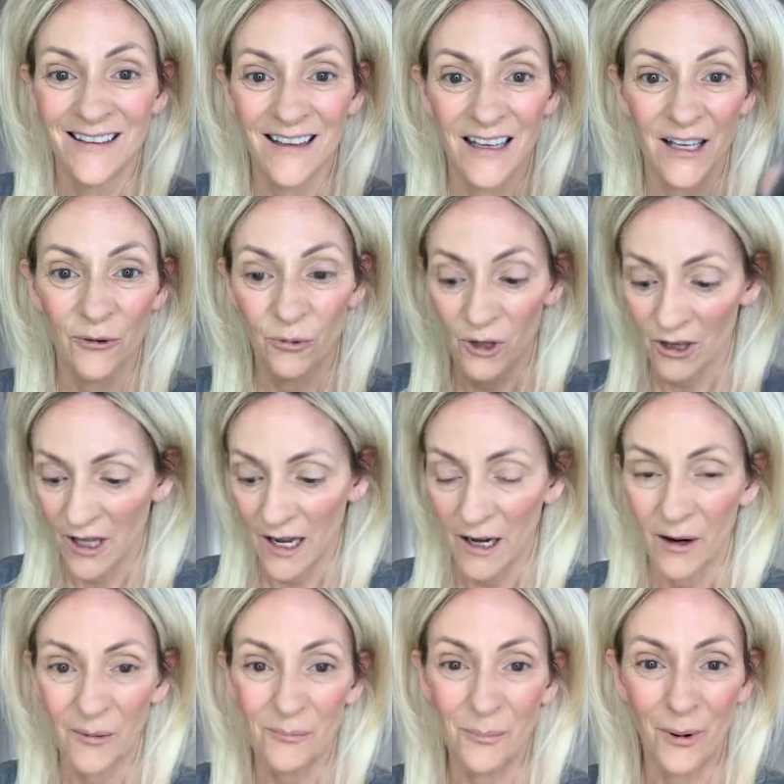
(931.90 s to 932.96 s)
it will
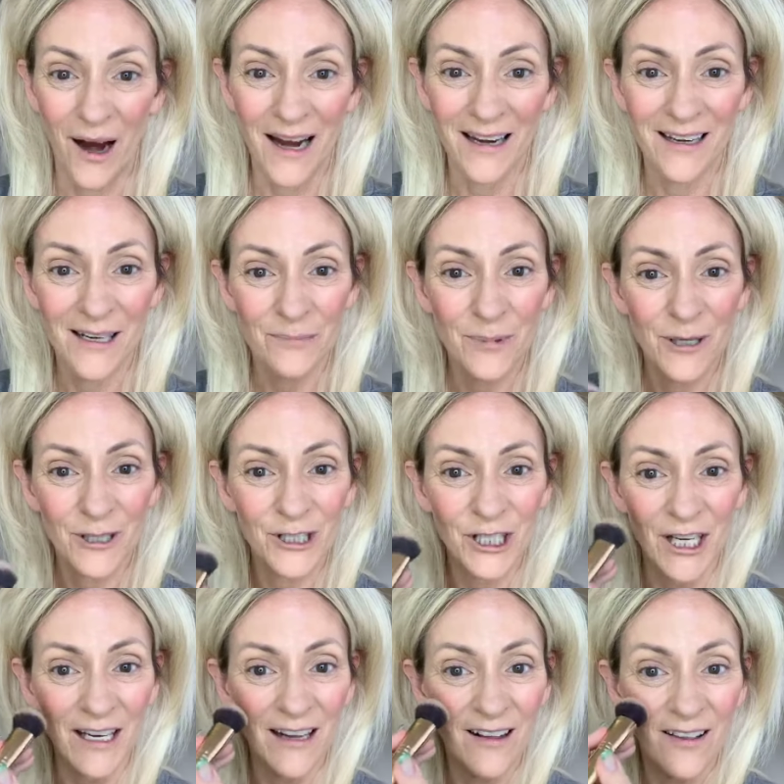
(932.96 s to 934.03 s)
like brighten up your
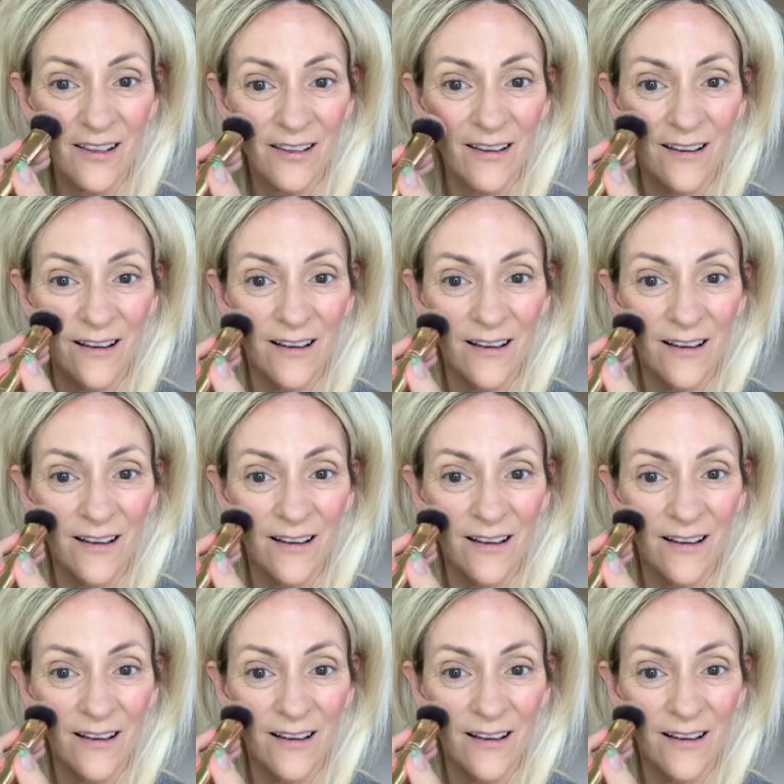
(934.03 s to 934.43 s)
cheeks